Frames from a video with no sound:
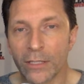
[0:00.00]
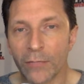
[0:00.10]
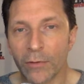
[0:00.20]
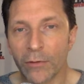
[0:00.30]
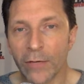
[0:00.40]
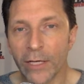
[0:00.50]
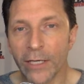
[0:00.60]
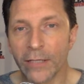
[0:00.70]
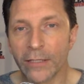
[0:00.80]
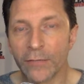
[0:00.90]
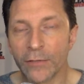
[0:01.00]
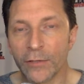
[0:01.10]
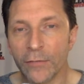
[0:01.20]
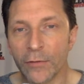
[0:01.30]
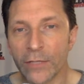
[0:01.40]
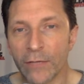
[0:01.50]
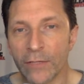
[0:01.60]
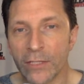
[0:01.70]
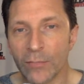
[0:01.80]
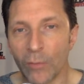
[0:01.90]
a recruiting analyst for
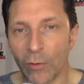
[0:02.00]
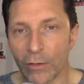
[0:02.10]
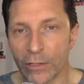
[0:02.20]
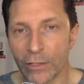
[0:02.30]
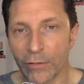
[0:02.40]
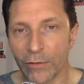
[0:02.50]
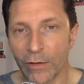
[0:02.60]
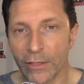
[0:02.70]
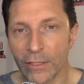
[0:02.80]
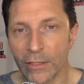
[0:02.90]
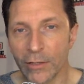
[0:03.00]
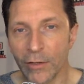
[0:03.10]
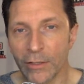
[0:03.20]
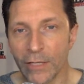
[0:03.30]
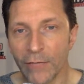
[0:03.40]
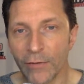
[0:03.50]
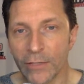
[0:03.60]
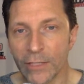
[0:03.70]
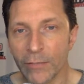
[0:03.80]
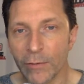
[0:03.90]
247 Sports. Your thoughts on the Dogs' efforts
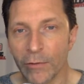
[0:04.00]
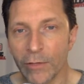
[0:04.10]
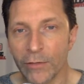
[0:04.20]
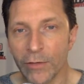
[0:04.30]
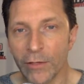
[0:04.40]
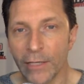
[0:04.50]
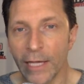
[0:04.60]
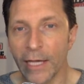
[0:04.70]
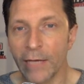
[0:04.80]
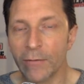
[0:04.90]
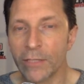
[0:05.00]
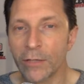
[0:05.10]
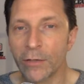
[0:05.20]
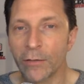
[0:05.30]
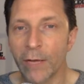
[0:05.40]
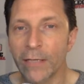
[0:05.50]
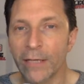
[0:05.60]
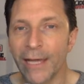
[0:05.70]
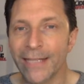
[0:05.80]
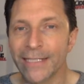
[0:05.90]
on the recruiting trail again? It was the third ranked
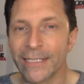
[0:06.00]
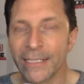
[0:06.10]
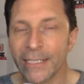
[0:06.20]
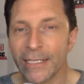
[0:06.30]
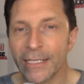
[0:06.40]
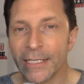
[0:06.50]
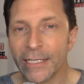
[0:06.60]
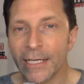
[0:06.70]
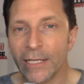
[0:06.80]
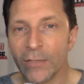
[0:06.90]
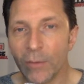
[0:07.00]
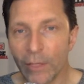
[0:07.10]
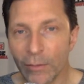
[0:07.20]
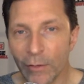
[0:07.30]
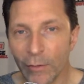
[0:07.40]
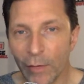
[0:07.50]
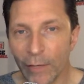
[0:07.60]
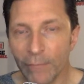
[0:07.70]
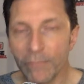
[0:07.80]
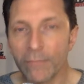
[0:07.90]
class in
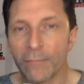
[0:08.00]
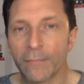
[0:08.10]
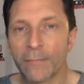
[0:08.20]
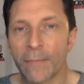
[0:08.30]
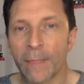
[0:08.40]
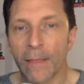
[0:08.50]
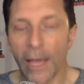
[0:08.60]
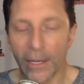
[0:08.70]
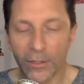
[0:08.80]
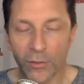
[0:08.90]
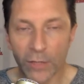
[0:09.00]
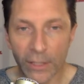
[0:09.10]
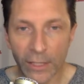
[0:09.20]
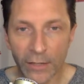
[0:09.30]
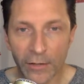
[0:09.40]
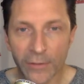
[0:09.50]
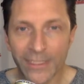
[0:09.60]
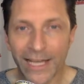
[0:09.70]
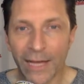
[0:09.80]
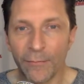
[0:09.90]
2021 headed toward another
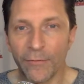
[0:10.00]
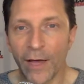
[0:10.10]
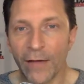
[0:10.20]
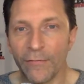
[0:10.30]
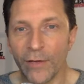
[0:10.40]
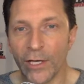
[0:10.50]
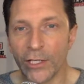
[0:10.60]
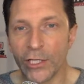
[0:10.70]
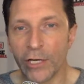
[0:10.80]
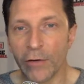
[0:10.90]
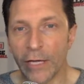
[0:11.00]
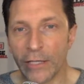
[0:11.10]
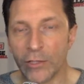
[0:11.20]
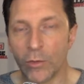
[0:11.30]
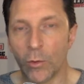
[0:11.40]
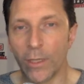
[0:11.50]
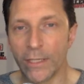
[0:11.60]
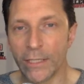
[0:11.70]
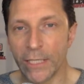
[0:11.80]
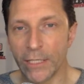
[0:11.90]
top five finish here in
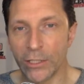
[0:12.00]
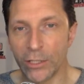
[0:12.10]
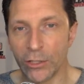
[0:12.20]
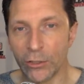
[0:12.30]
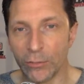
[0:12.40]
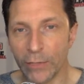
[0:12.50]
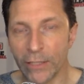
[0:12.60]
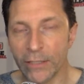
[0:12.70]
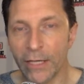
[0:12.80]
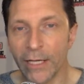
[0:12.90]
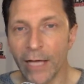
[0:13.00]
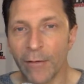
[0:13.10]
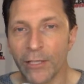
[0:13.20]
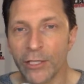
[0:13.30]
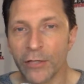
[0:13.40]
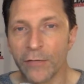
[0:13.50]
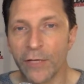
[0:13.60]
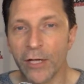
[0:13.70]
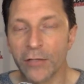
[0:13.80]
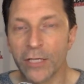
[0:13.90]
22. Please like, comment, share the
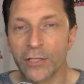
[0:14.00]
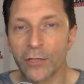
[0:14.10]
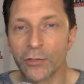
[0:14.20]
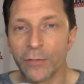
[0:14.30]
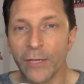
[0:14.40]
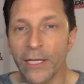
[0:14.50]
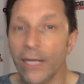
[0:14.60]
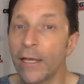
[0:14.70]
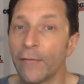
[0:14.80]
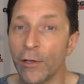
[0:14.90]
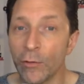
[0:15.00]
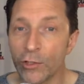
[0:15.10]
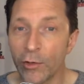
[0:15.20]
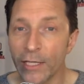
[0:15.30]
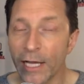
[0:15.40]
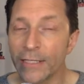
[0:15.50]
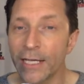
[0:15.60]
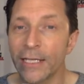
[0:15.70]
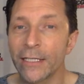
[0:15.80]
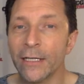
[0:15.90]
videos on social media. If you enjoy the
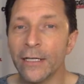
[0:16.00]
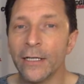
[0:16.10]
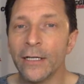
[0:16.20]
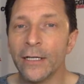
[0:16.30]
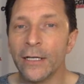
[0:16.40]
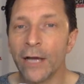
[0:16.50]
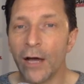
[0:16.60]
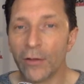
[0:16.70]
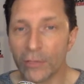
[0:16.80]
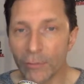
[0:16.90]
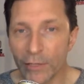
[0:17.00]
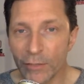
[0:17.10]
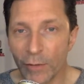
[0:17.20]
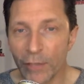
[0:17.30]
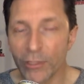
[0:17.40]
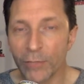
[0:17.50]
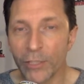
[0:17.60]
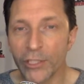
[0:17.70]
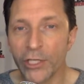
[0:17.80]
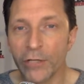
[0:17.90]
content, others will as well. So
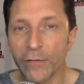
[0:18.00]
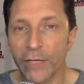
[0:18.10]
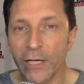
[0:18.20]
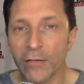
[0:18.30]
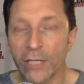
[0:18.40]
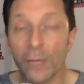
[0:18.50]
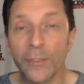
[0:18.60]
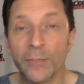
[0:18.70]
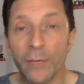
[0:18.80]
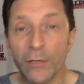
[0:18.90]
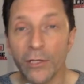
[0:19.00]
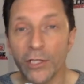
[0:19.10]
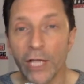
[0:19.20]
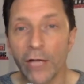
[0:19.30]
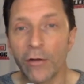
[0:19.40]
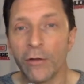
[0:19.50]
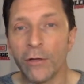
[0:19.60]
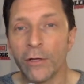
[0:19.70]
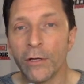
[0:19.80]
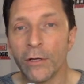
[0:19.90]
please share the videos. Help us build the channel
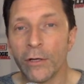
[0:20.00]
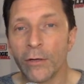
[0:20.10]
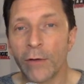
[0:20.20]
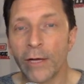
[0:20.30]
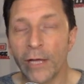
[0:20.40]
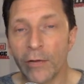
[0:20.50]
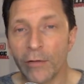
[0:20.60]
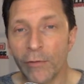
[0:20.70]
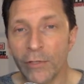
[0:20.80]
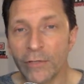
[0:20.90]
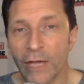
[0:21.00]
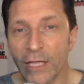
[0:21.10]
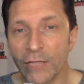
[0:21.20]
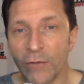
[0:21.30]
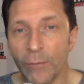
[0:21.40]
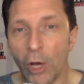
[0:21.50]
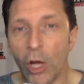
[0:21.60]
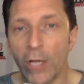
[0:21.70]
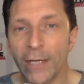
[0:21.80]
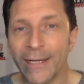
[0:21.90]
right here at the Voice of College
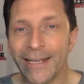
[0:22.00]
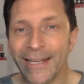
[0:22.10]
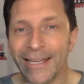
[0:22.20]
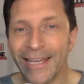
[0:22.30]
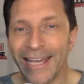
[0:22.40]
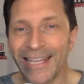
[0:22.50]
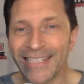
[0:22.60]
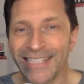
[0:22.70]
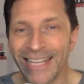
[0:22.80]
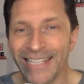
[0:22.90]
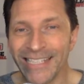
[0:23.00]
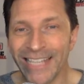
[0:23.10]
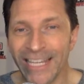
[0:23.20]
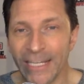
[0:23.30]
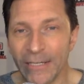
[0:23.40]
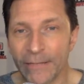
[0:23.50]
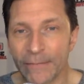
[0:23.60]
Football, SEC.